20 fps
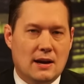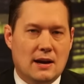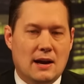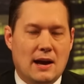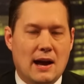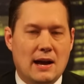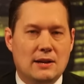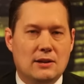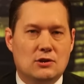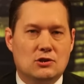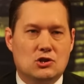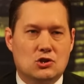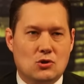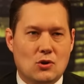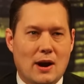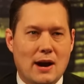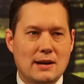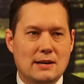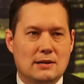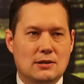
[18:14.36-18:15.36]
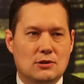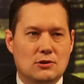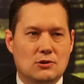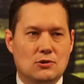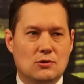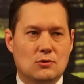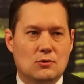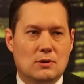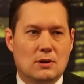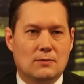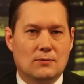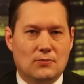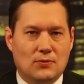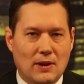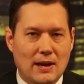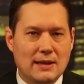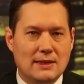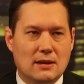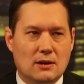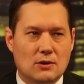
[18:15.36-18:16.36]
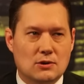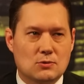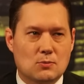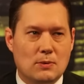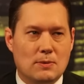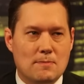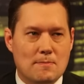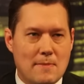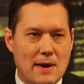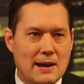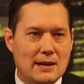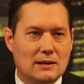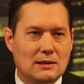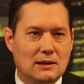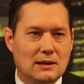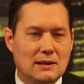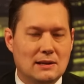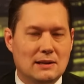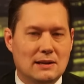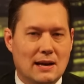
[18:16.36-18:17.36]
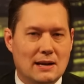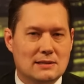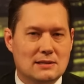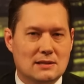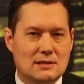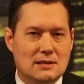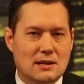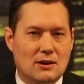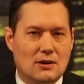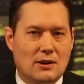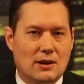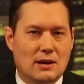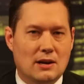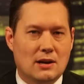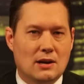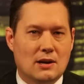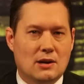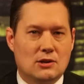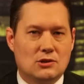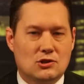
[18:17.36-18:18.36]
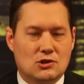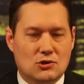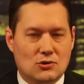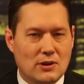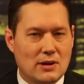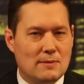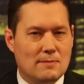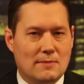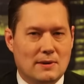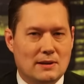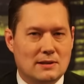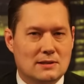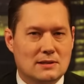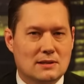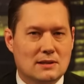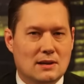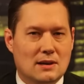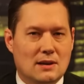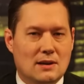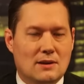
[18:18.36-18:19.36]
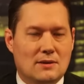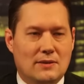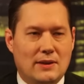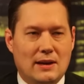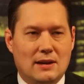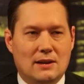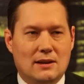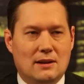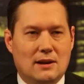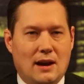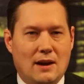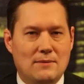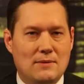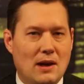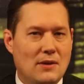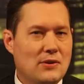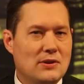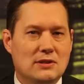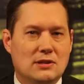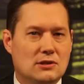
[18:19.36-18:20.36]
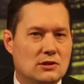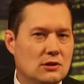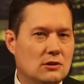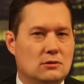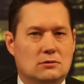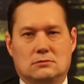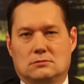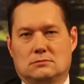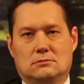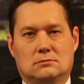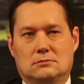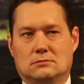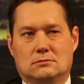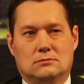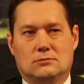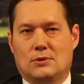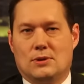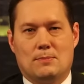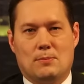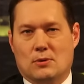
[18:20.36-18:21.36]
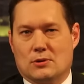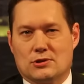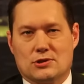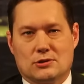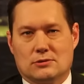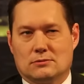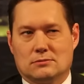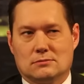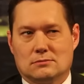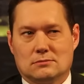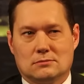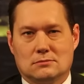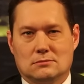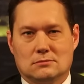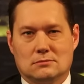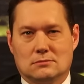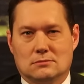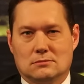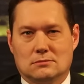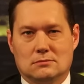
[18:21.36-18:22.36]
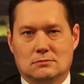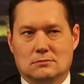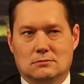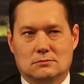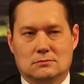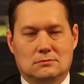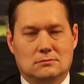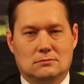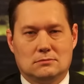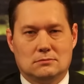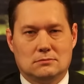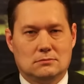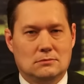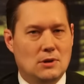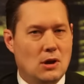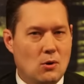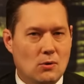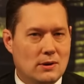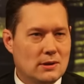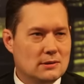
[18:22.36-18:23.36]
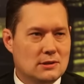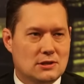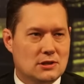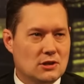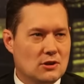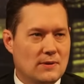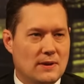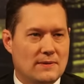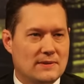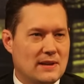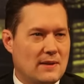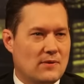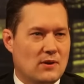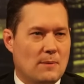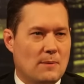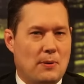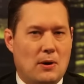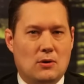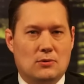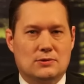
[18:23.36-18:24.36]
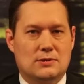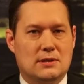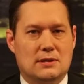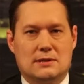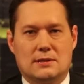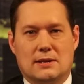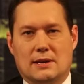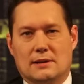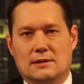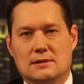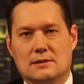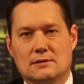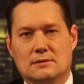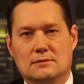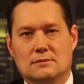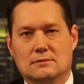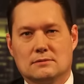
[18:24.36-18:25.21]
And they're trying to conflate those with medically necessary treatments that have nothing to do with abortion. No conservative has ever opposed these things.